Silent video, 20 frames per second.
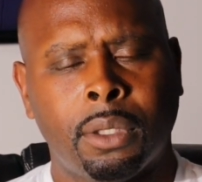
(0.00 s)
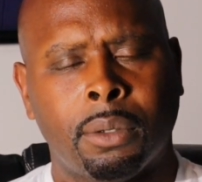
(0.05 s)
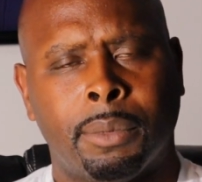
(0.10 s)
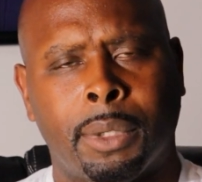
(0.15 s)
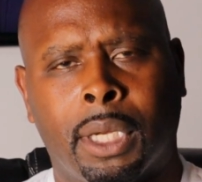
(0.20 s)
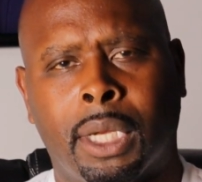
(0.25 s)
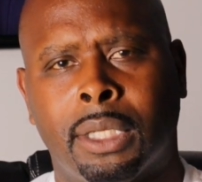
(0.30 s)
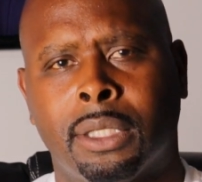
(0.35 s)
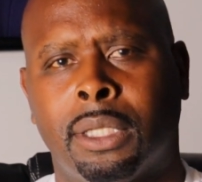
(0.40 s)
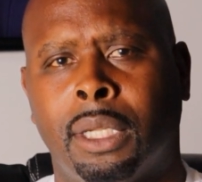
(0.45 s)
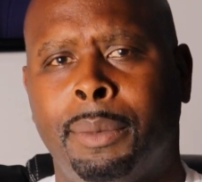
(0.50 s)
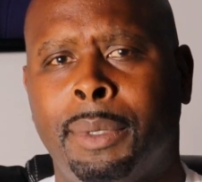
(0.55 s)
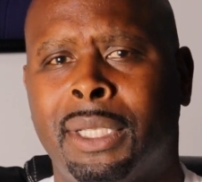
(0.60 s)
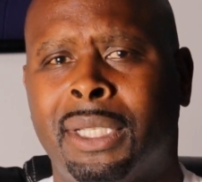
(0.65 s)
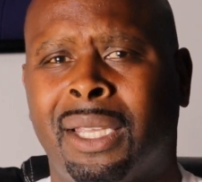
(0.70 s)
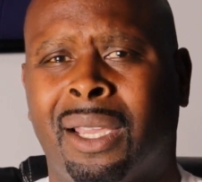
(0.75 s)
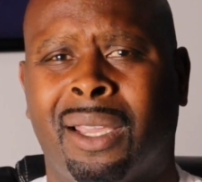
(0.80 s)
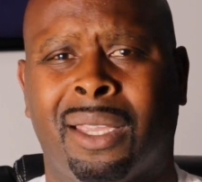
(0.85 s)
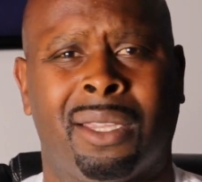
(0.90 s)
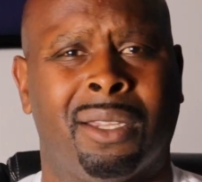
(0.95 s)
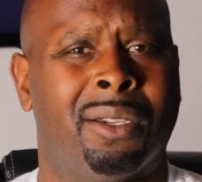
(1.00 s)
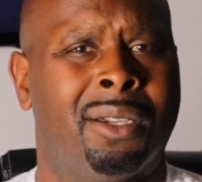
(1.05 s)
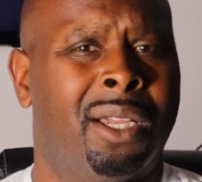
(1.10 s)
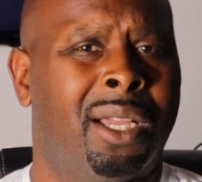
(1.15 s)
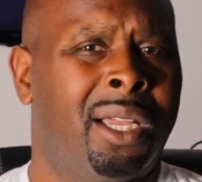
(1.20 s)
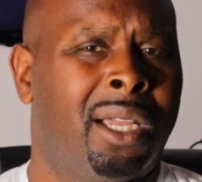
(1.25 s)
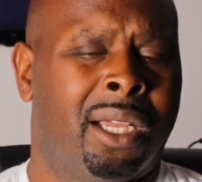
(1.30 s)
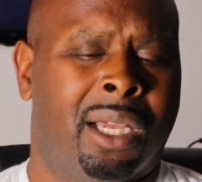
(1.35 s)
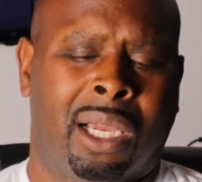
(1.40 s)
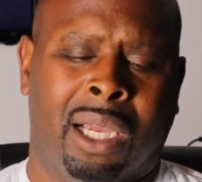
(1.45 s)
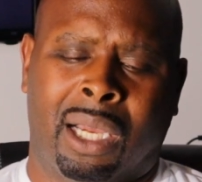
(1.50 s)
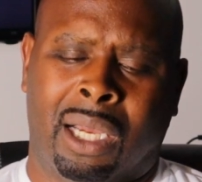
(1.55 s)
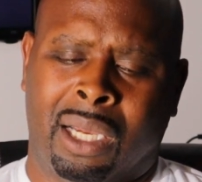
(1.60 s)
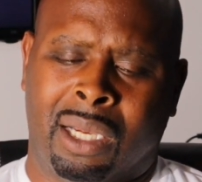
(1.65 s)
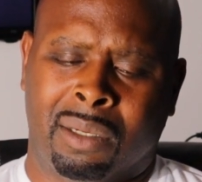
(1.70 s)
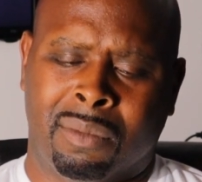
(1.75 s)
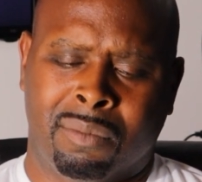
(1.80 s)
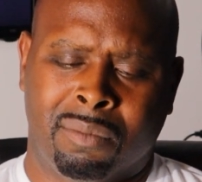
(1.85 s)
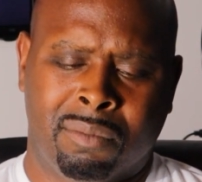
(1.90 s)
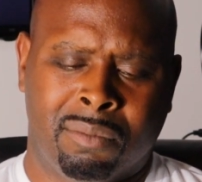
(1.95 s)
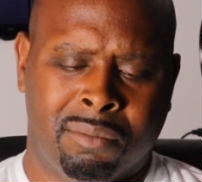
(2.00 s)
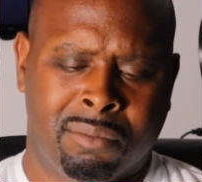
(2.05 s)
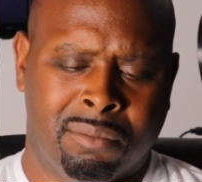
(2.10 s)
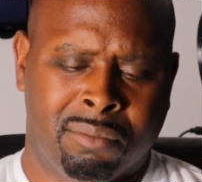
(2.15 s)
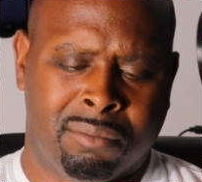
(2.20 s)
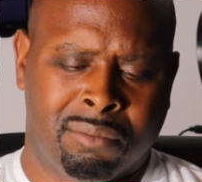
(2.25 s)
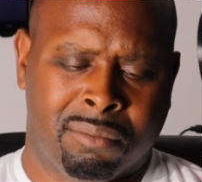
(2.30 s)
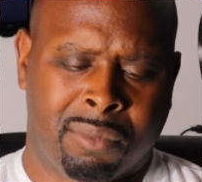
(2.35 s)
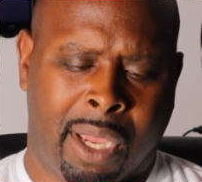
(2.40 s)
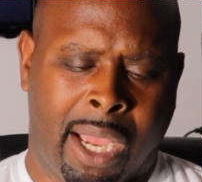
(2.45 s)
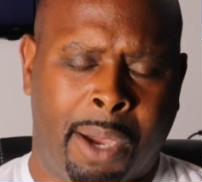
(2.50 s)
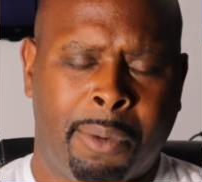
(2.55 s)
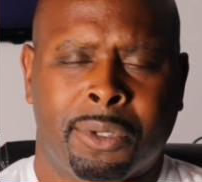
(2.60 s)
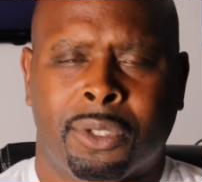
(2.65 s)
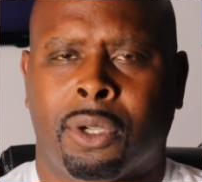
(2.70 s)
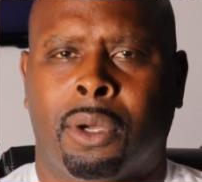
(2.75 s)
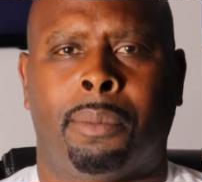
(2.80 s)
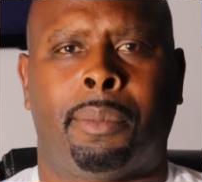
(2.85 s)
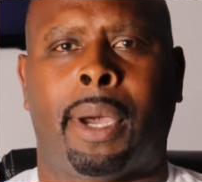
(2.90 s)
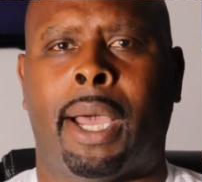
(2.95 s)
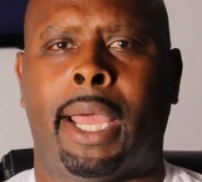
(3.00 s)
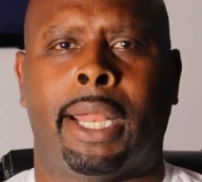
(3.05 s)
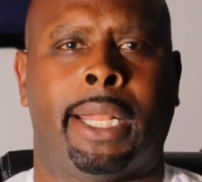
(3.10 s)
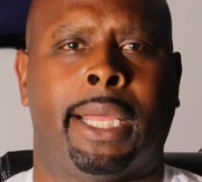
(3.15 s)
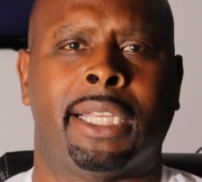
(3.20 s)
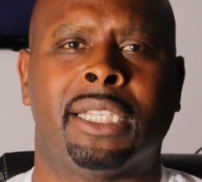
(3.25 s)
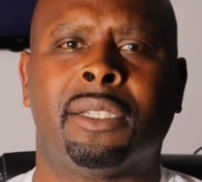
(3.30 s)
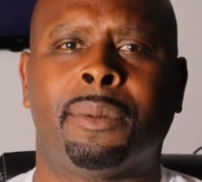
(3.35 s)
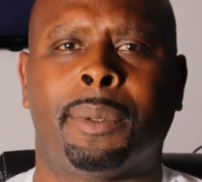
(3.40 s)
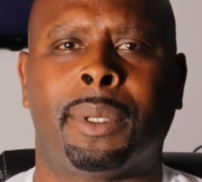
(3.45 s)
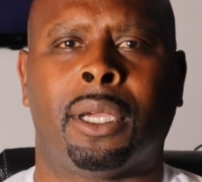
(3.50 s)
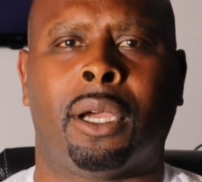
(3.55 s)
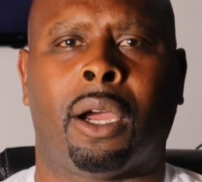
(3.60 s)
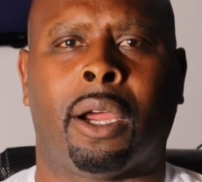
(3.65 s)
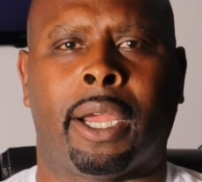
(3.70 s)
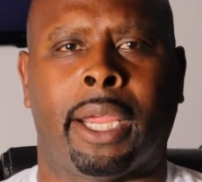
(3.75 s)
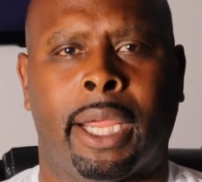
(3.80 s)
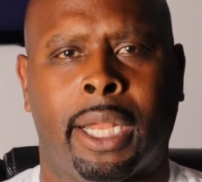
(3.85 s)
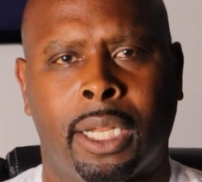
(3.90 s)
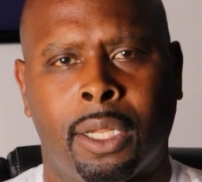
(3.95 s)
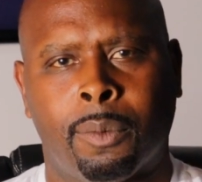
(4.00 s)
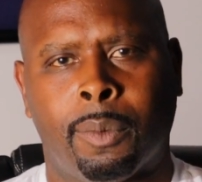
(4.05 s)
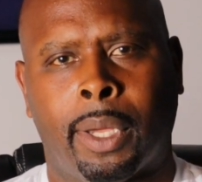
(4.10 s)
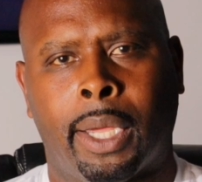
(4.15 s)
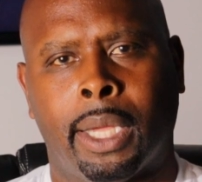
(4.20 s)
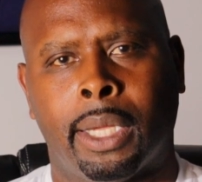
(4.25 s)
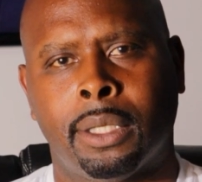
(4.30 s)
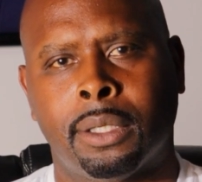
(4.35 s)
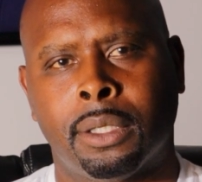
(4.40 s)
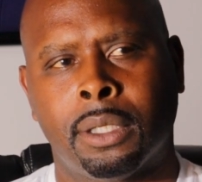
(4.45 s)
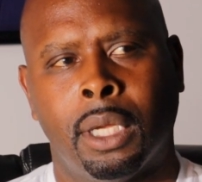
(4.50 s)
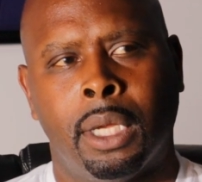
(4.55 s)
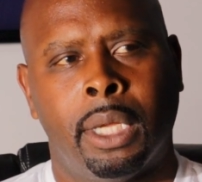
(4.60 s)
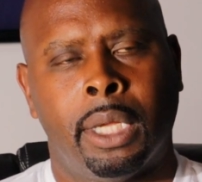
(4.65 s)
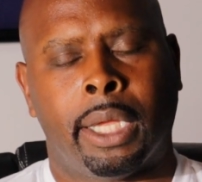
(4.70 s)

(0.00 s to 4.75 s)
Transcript: because let me tell you, I was going to buy an SBR anyways,